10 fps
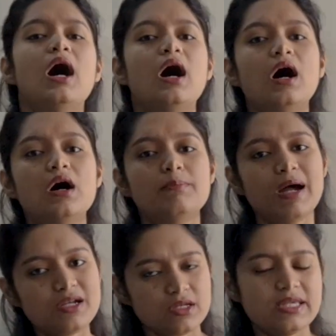Uh,
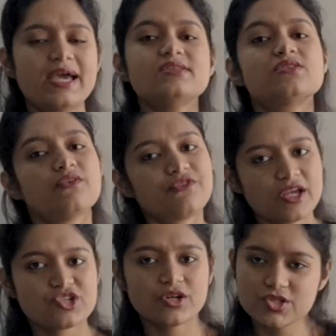but yes,
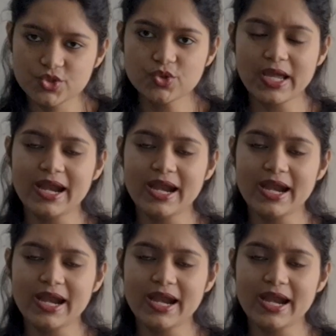freshers do